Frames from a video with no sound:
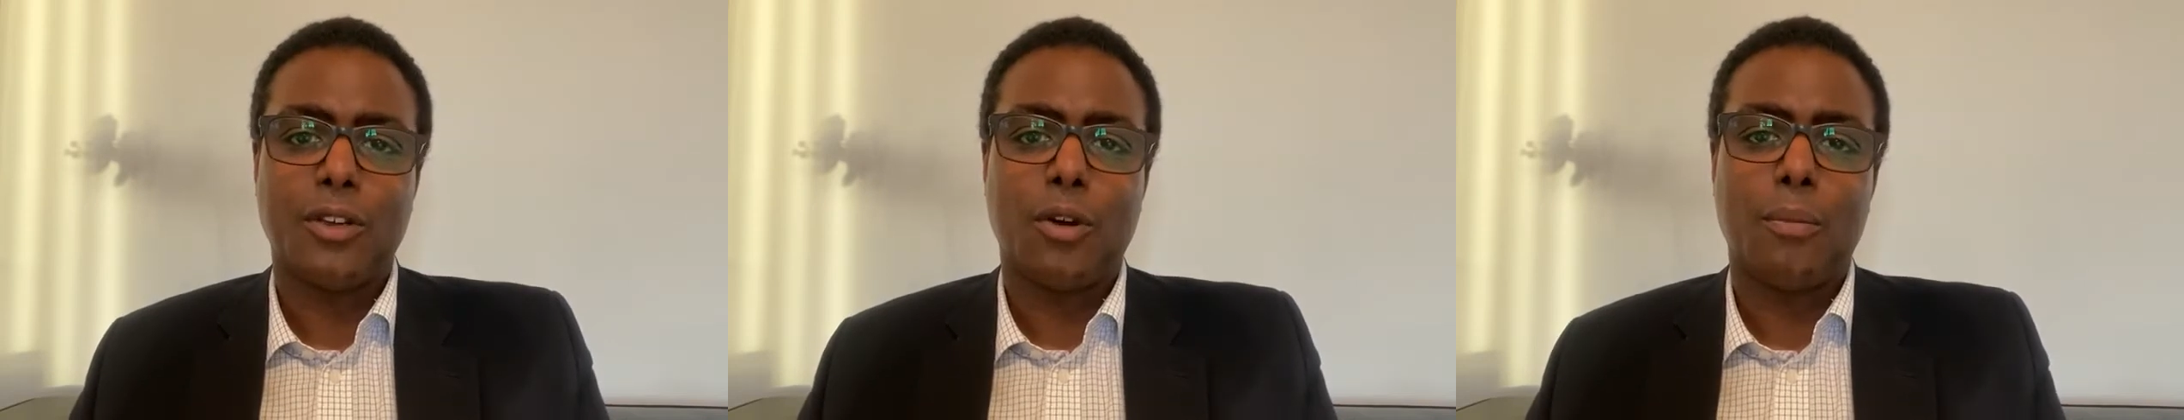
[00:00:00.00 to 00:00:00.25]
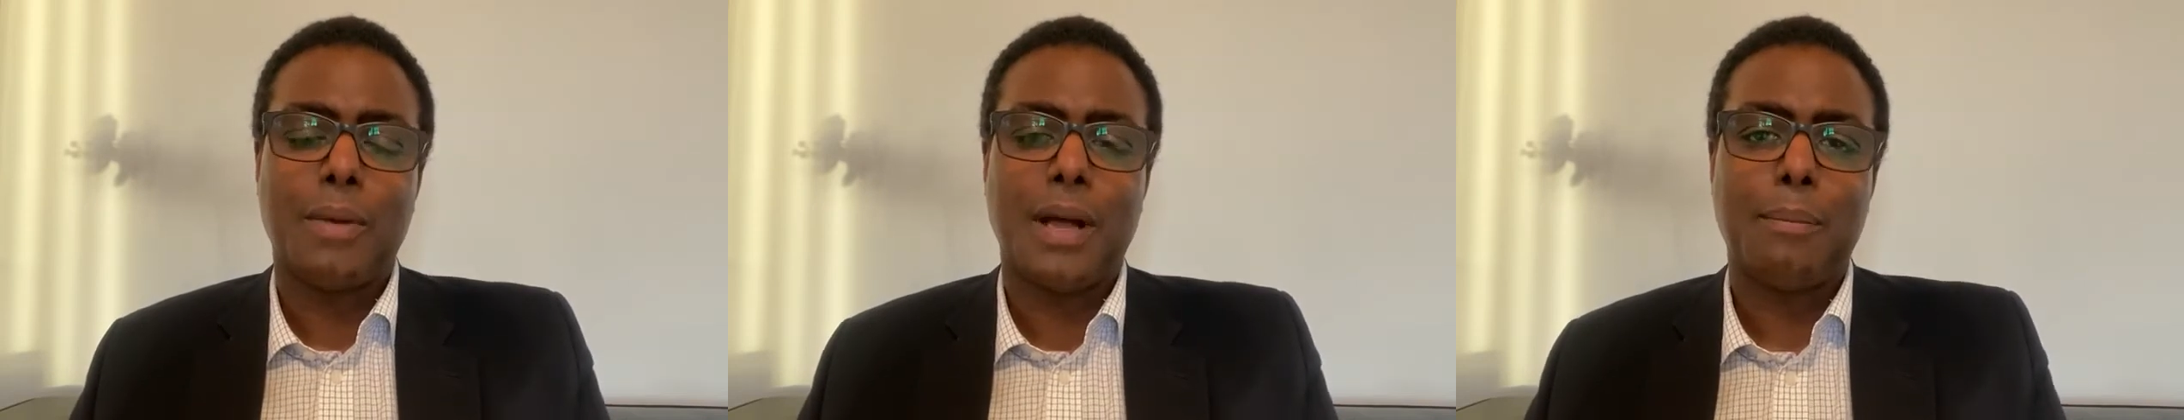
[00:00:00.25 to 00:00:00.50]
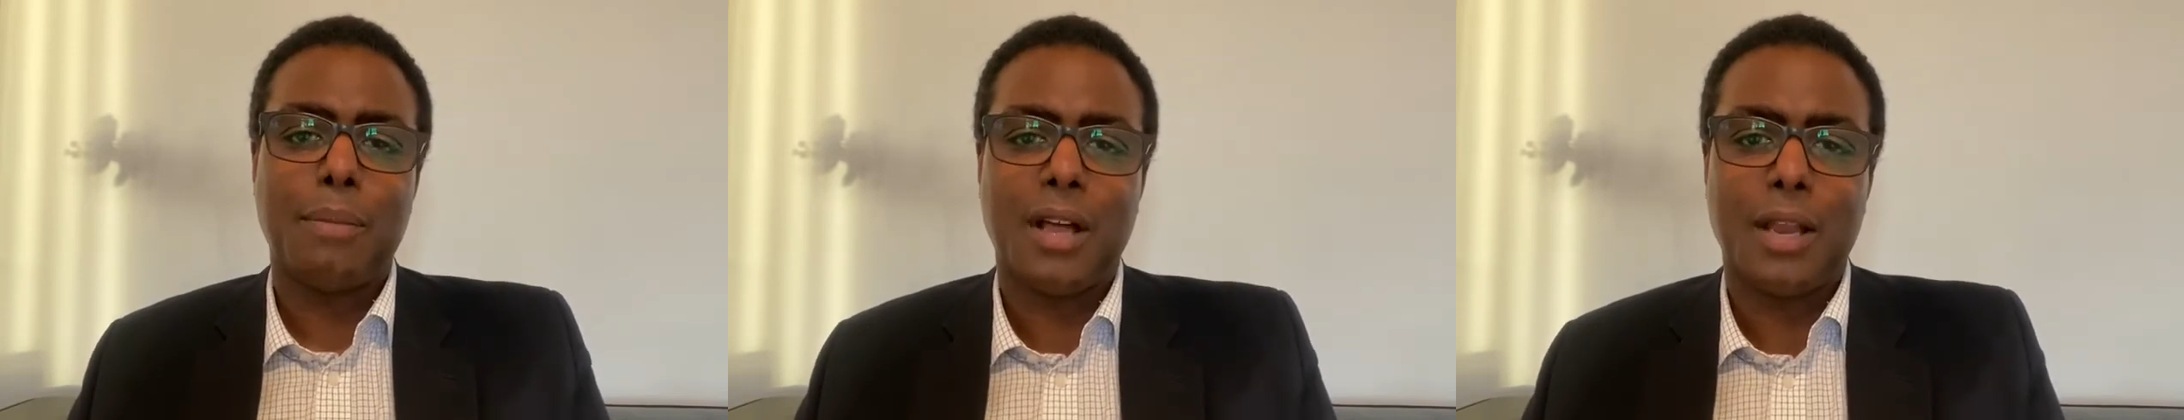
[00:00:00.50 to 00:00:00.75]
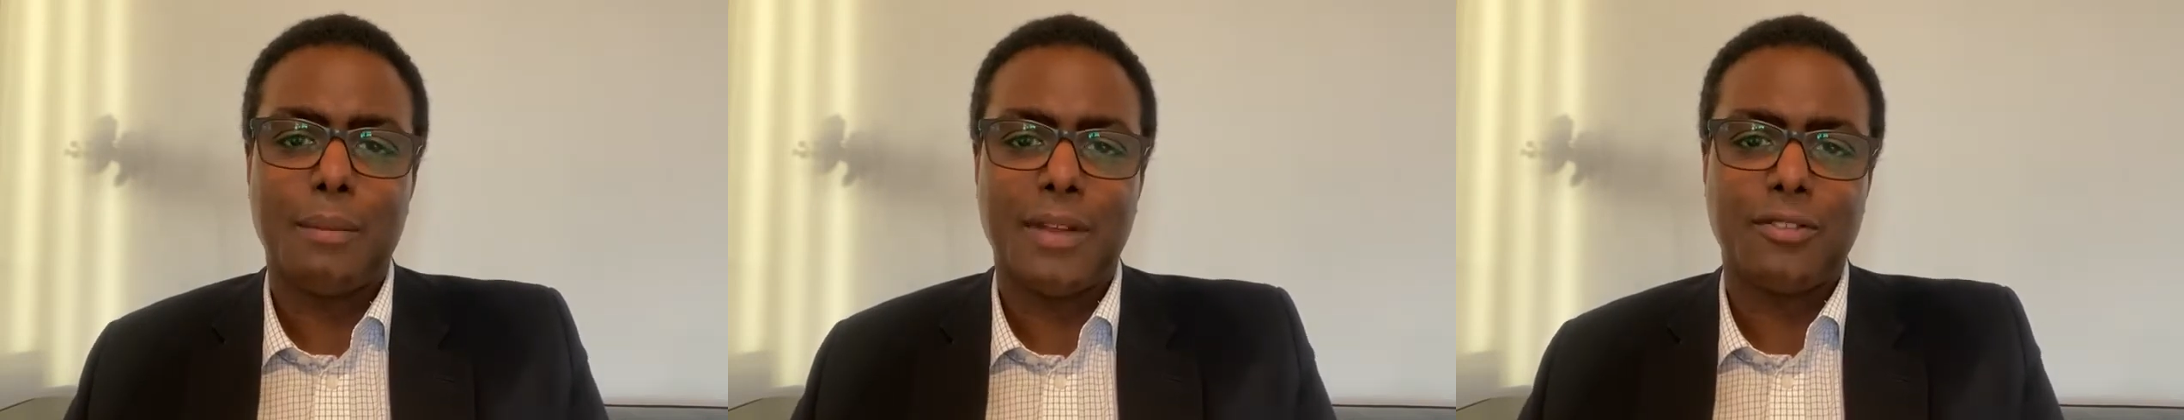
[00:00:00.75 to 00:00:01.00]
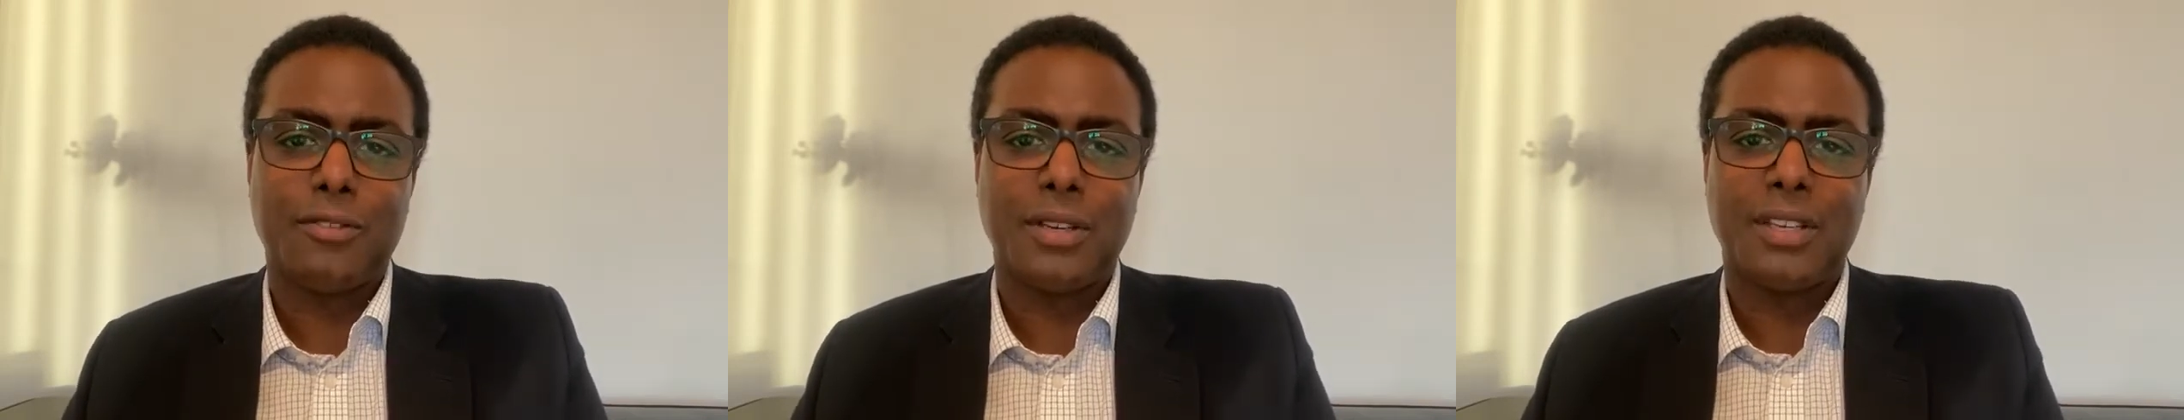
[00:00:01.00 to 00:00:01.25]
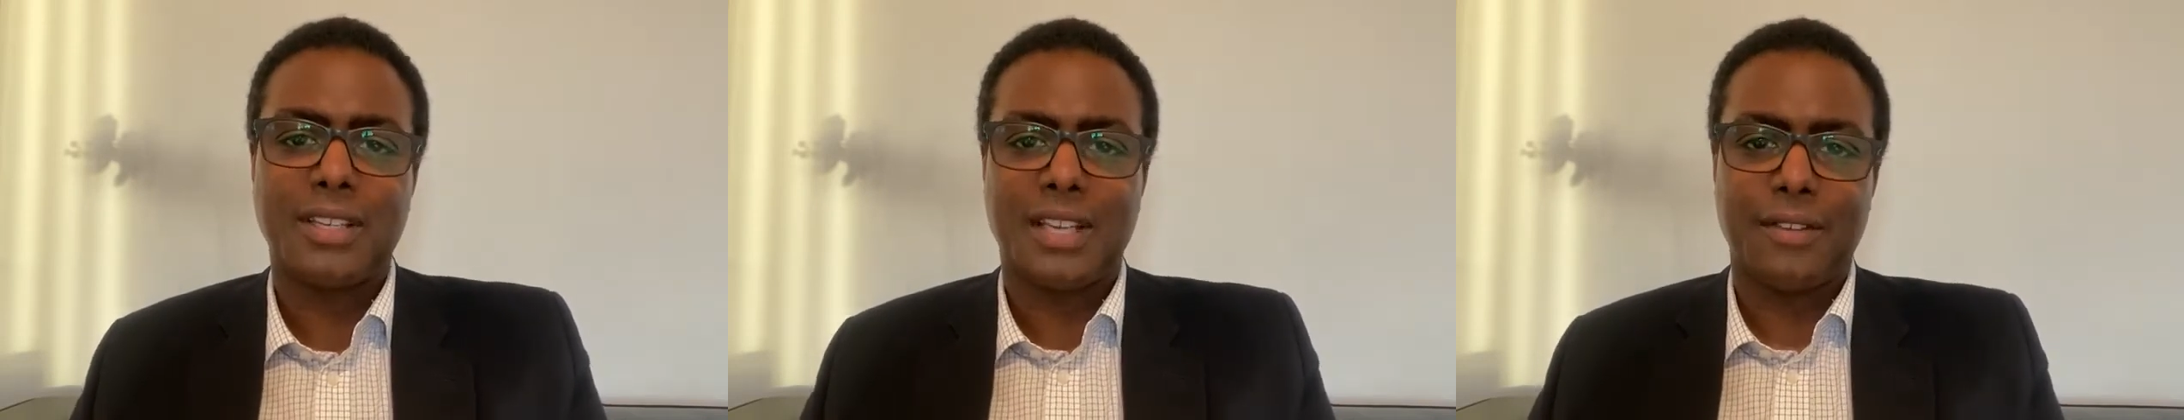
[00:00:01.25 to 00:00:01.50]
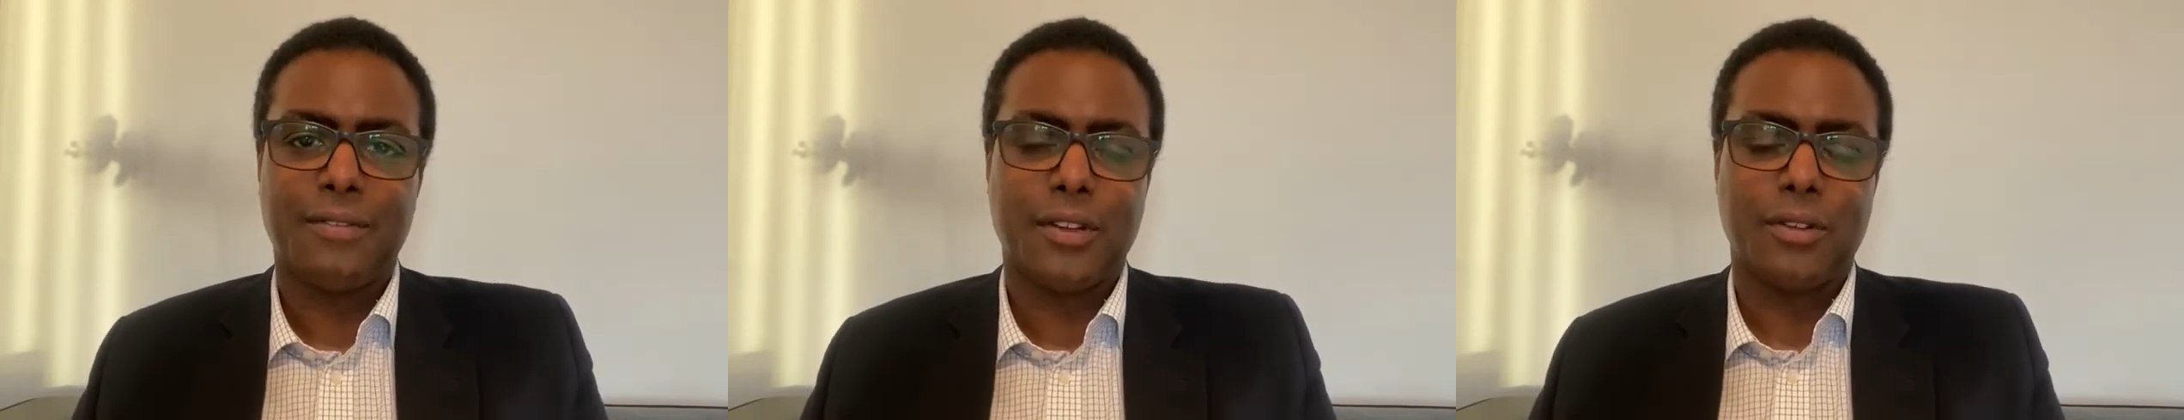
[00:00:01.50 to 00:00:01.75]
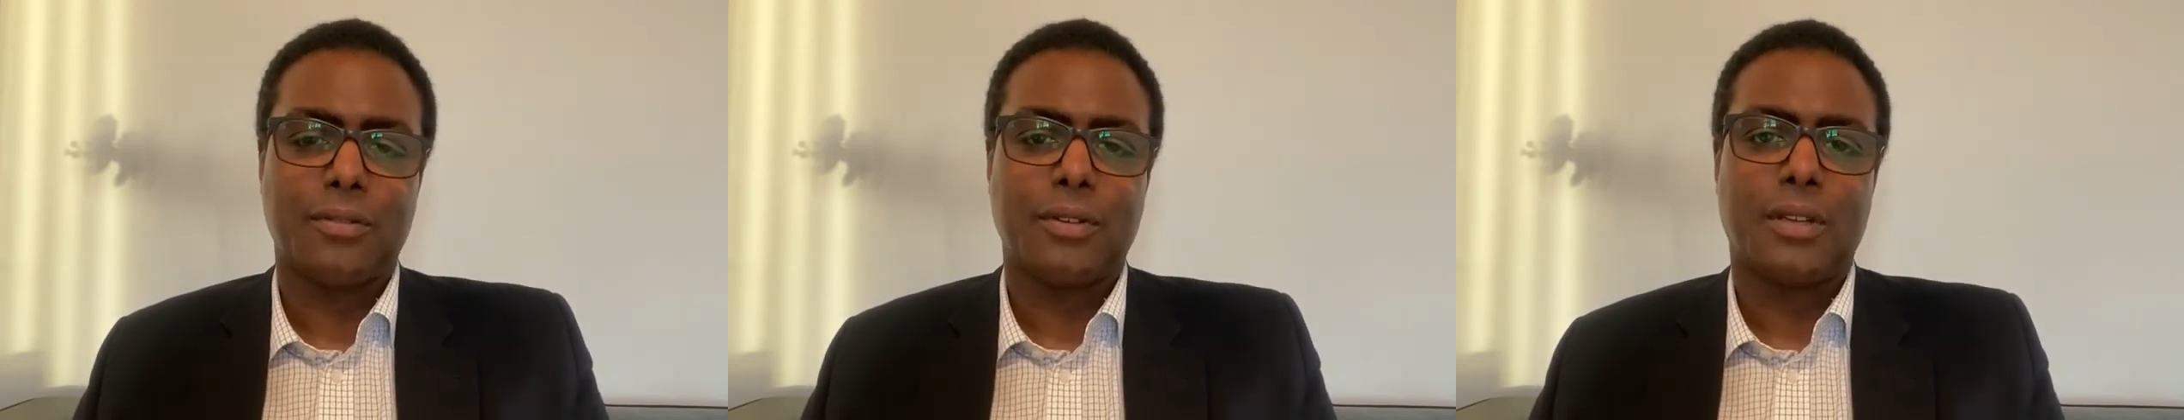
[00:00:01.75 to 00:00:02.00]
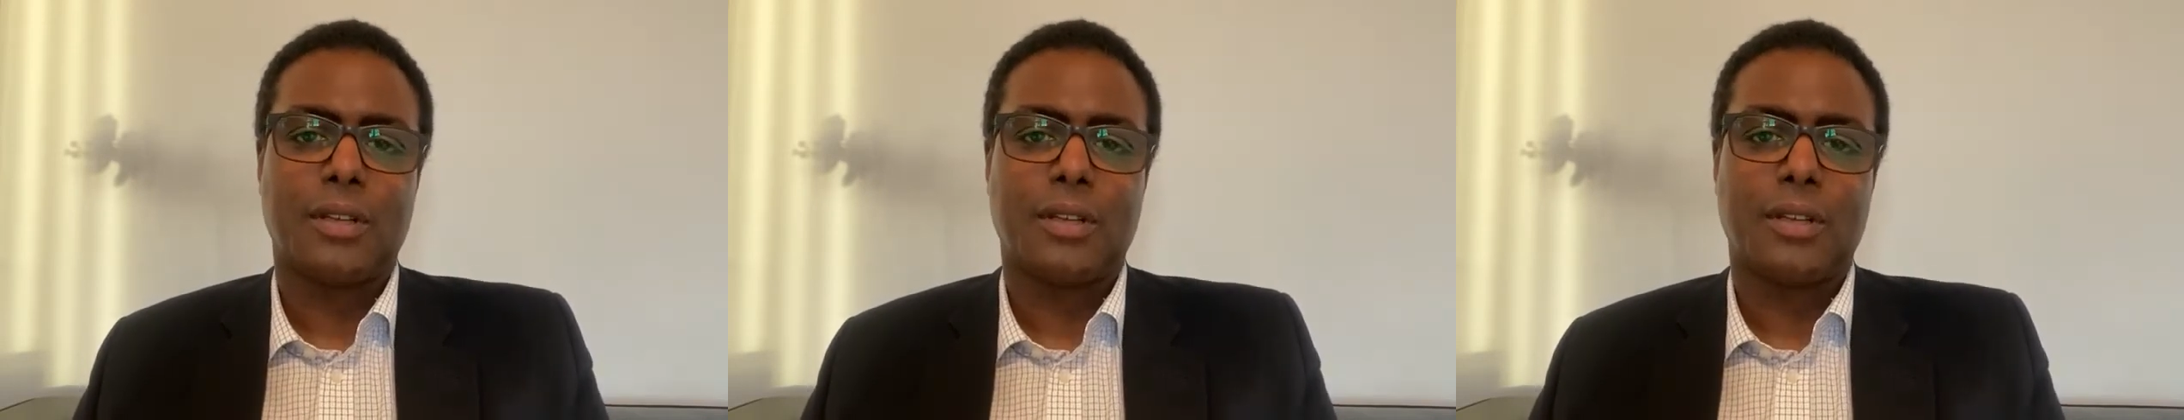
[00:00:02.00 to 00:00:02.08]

on my parliamentary telephone,